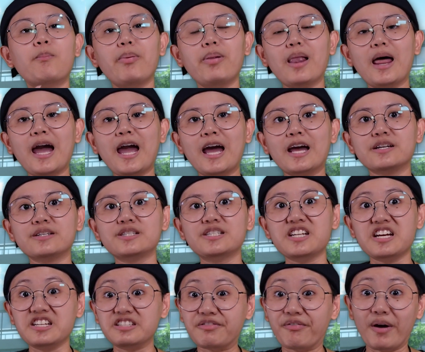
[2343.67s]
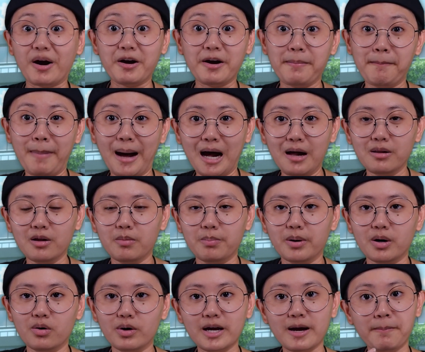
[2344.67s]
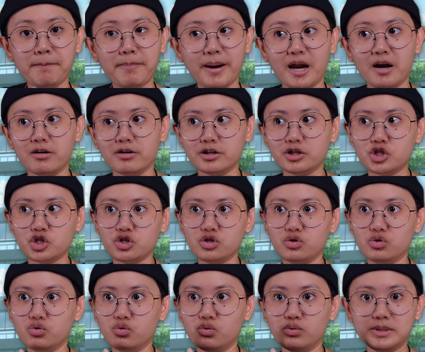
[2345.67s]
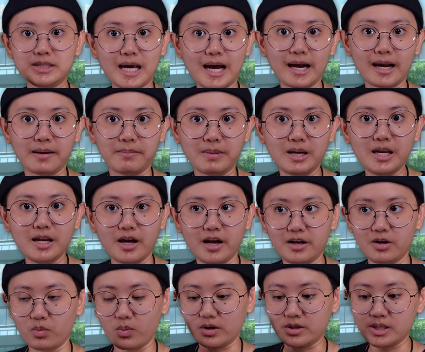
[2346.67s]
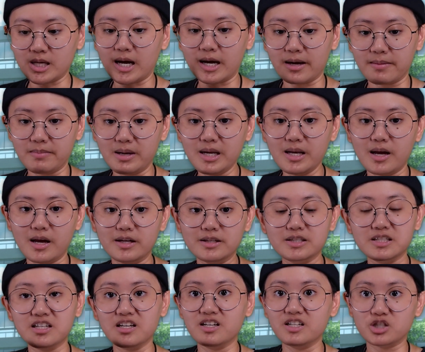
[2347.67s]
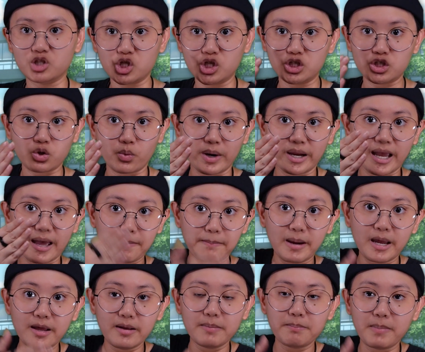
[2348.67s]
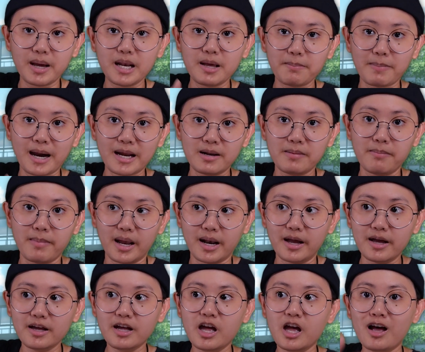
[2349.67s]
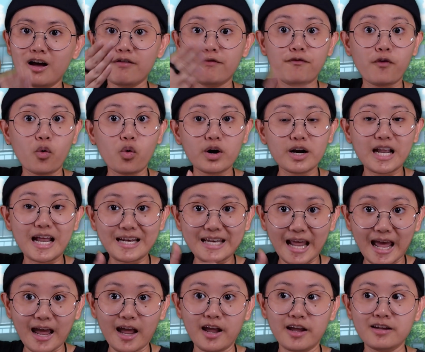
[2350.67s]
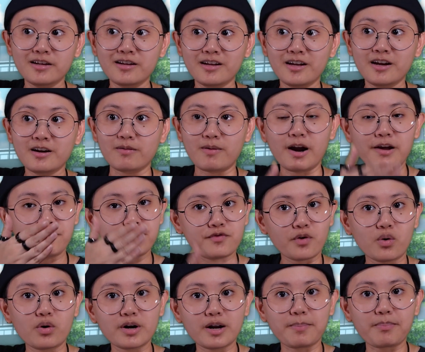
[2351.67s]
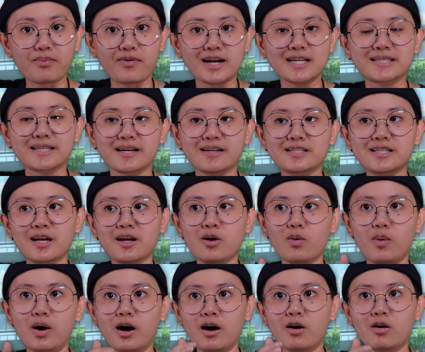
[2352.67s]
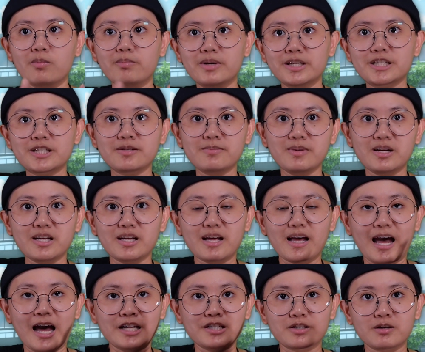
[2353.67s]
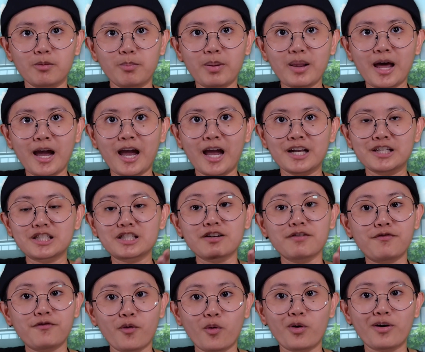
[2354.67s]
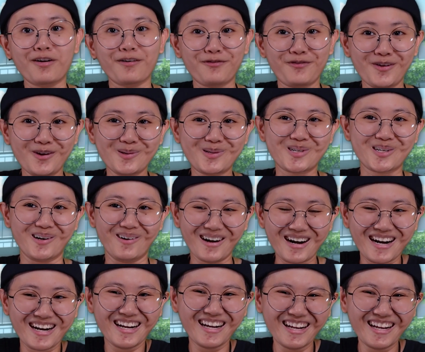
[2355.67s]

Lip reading: plans is very malleable compared to Takamine, where Takamine's is she's doing it minute by the minute for the day, right, for the present, while Mitsumi has her plans for the future.